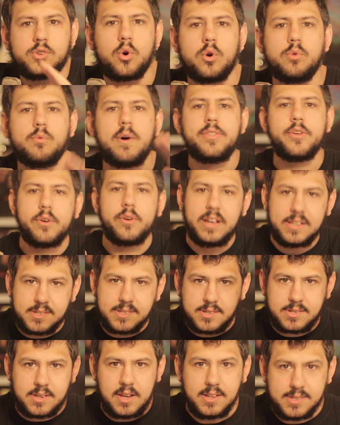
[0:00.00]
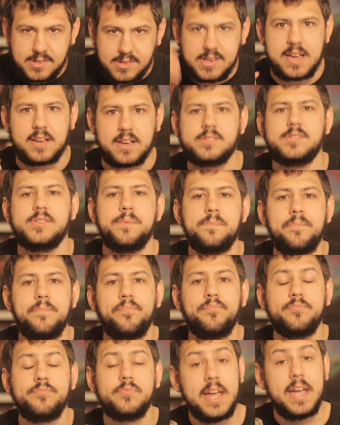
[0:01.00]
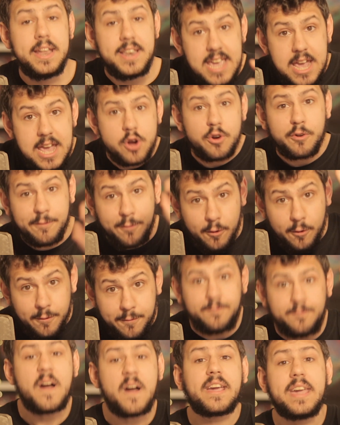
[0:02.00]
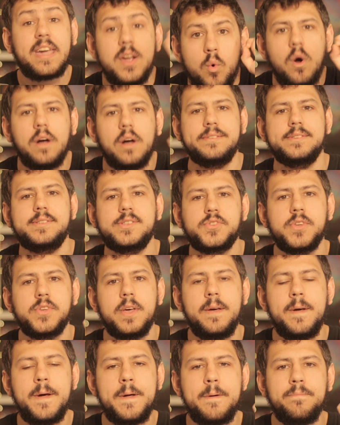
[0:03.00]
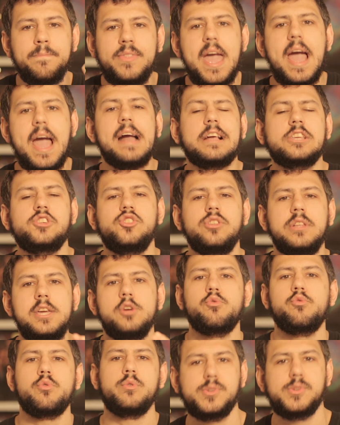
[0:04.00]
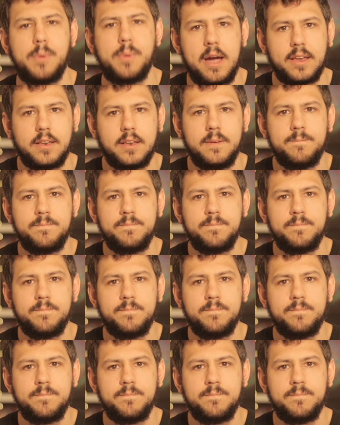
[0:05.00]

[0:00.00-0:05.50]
or whether it sinks. And here, for fucking once, they actually grew a spine.